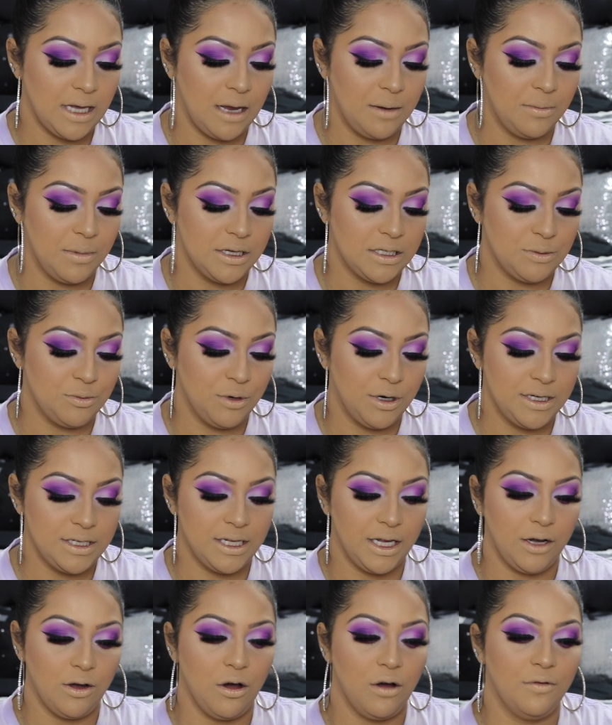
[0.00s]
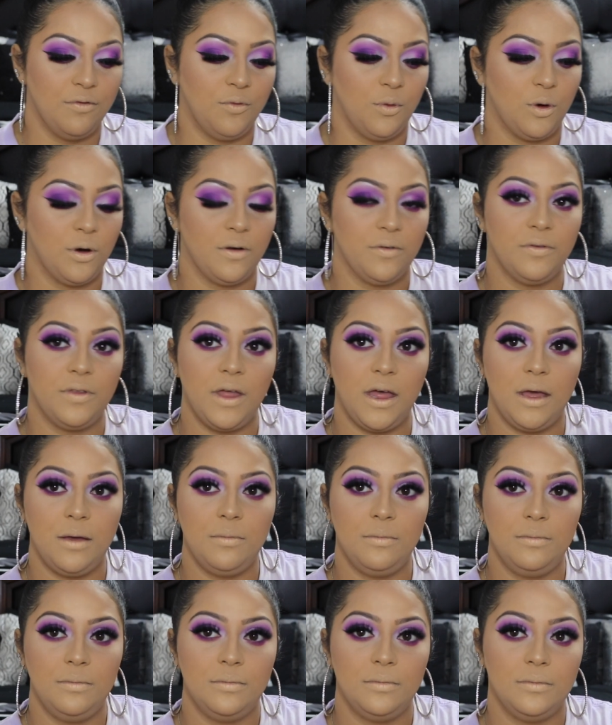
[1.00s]
and Mesmerize, like all 4 of
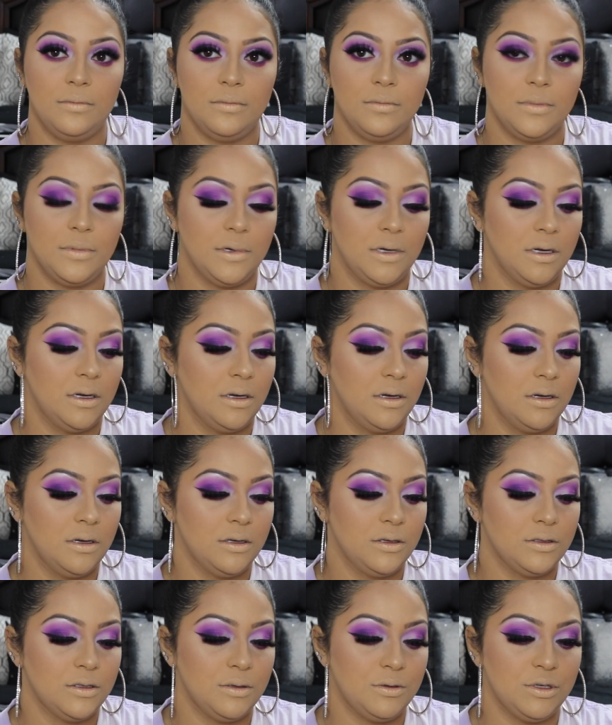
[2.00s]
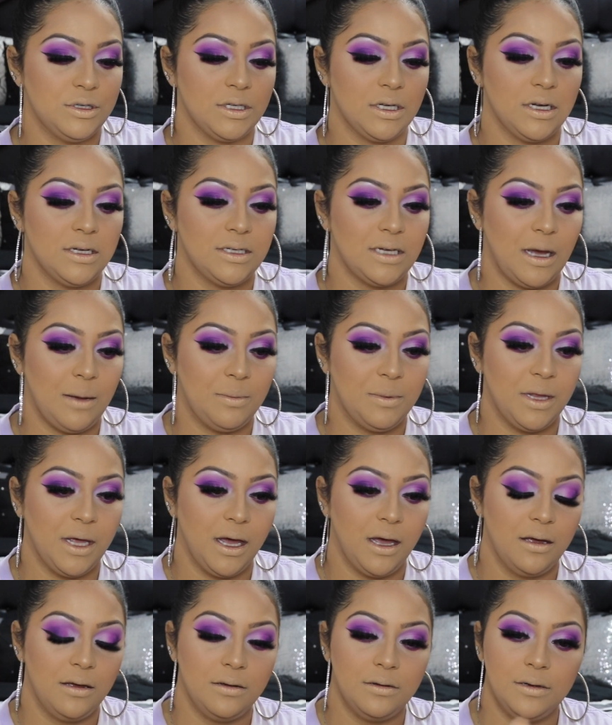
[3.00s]
them. So I'm just going to tap
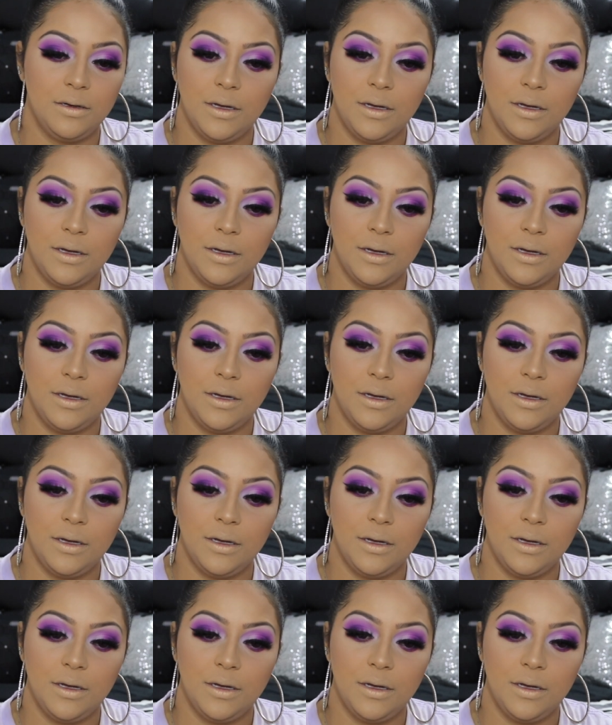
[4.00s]
that